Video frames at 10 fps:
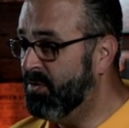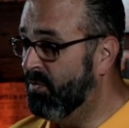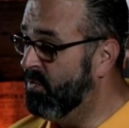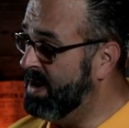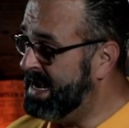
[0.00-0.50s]

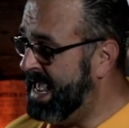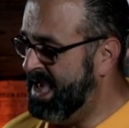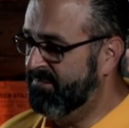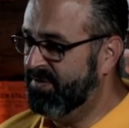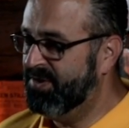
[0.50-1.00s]

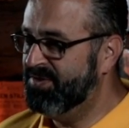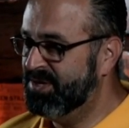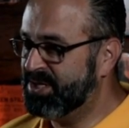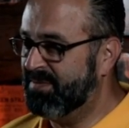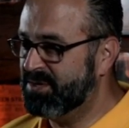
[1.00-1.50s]
whenever
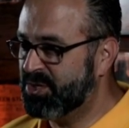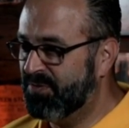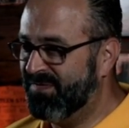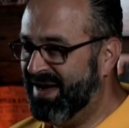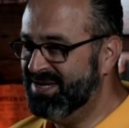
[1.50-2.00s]
this
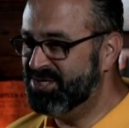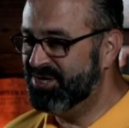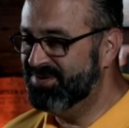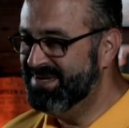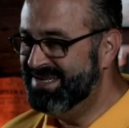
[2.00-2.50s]
episode finds
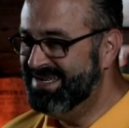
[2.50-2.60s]
you,